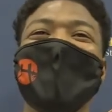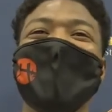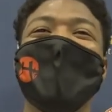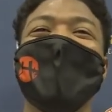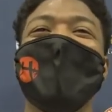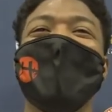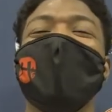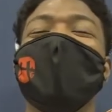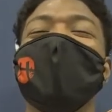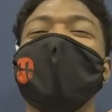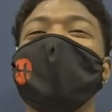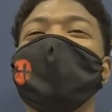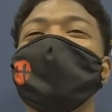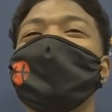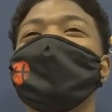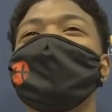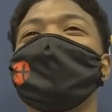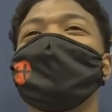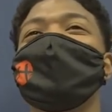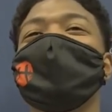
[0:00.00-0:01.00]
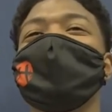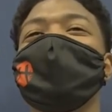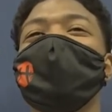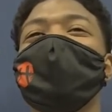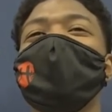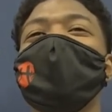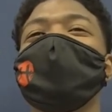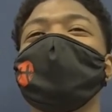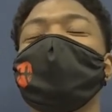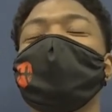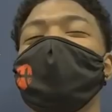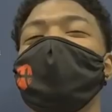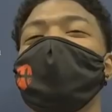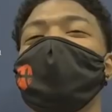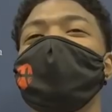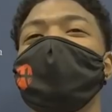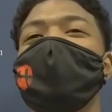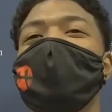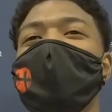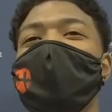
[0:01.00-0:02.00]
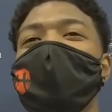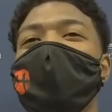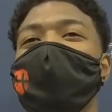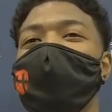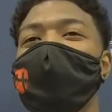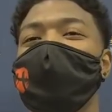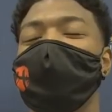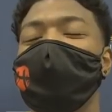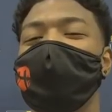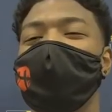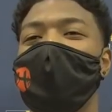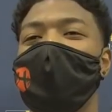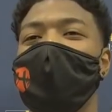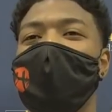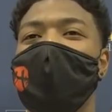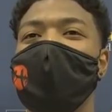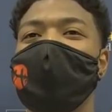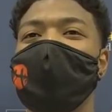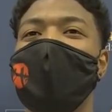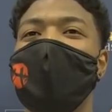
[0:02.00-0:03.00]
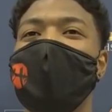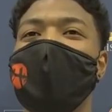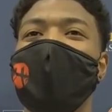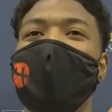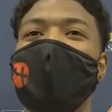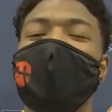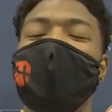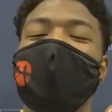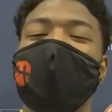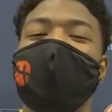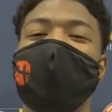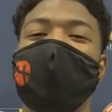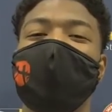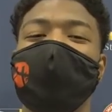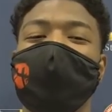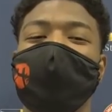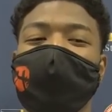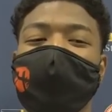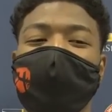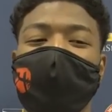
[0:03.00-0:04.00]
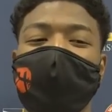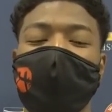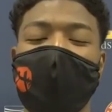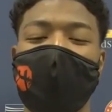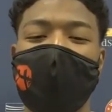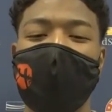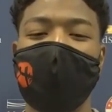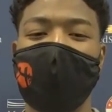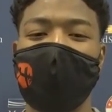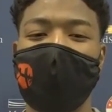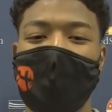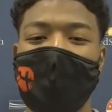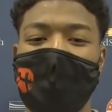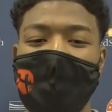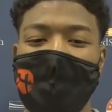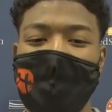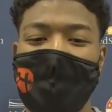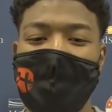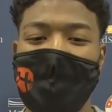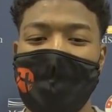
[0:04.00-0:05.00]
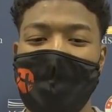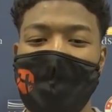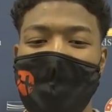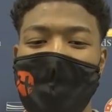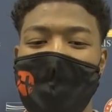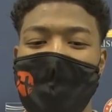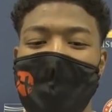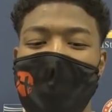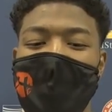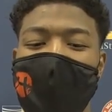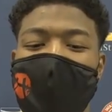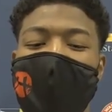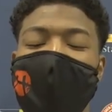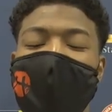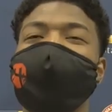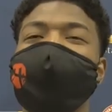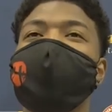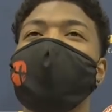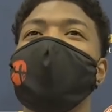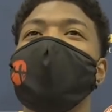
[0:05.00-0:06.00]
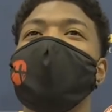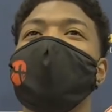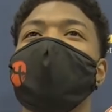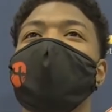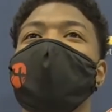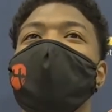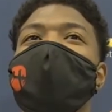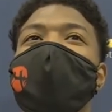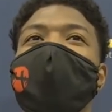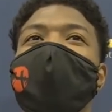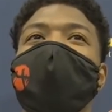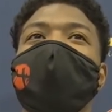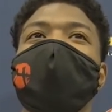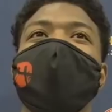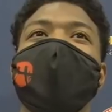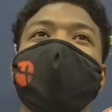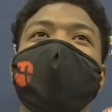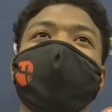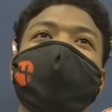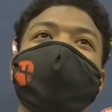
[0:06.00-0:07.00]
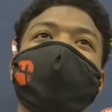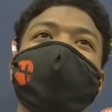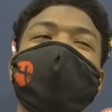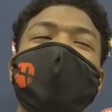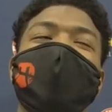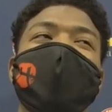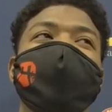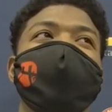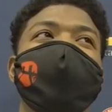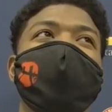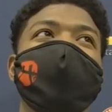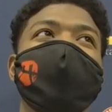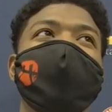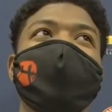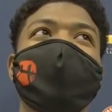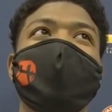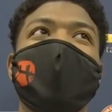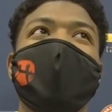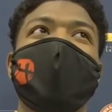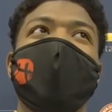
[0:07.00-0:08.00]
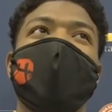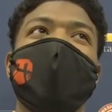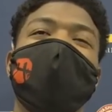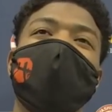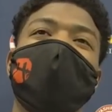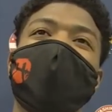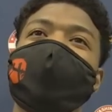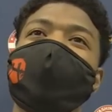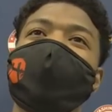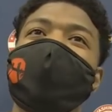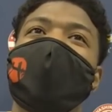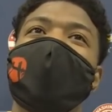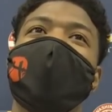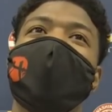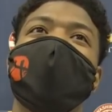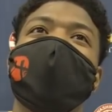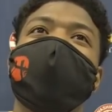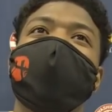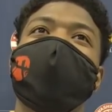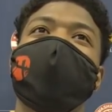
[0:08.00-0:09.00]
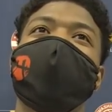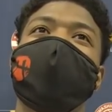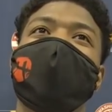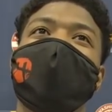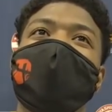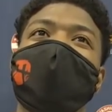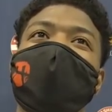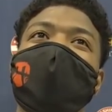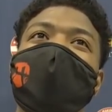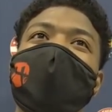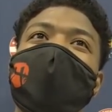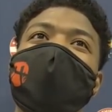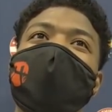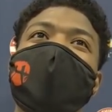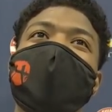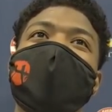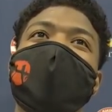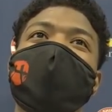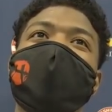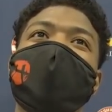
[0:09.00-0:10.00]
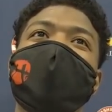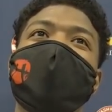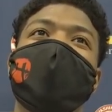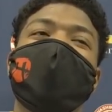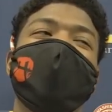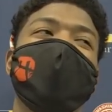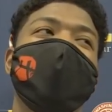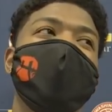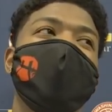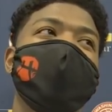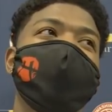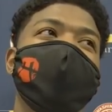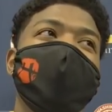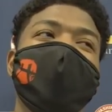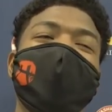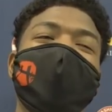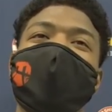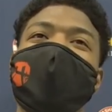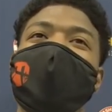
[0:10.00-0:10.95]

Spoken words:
So basically this is he's my guy. He actually wore my shirts like a couple weeks ago for a media day. So